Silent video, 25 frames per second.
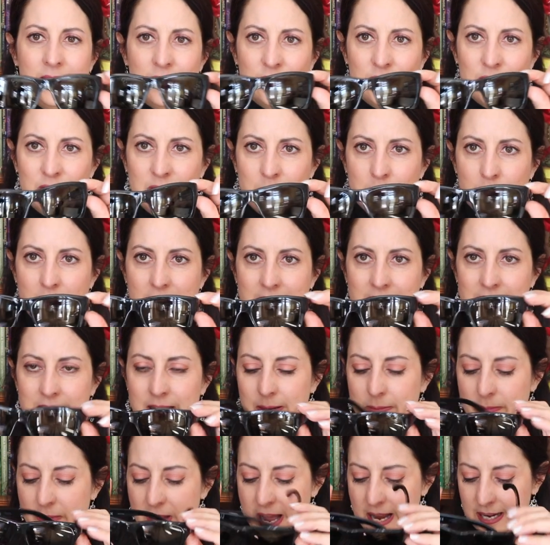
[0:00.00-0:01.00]
They're just
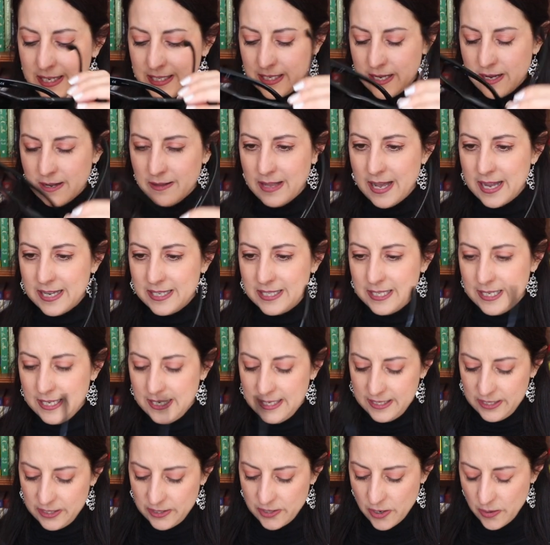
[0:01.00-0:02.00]
basic black
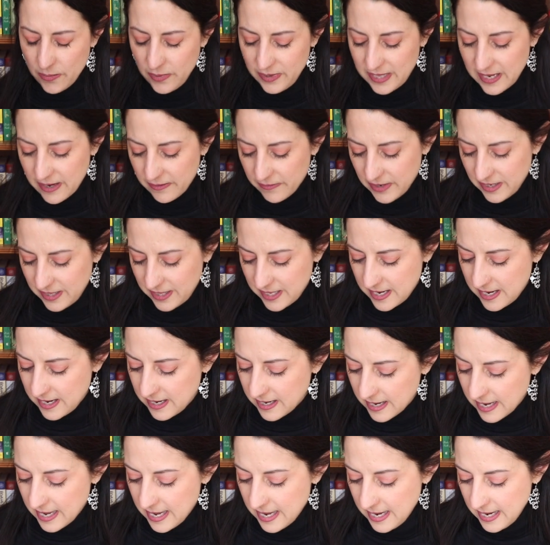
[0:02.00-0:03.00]
sunglasses, go with
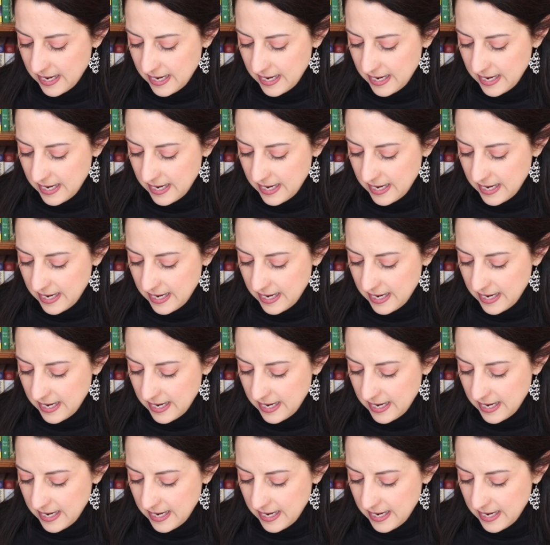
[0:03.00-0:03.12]
everything,